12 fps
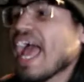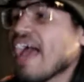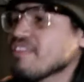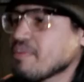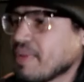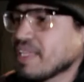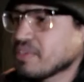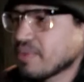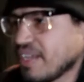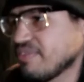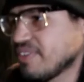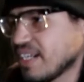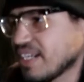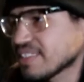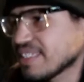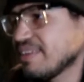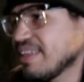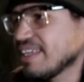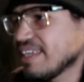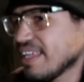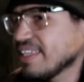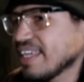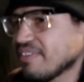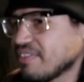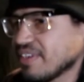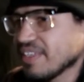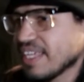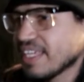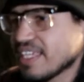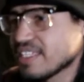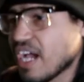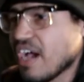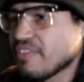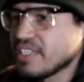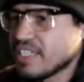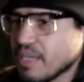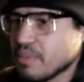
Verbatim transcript: I haven't met the right fox. I'm like nothing er, ever like is off the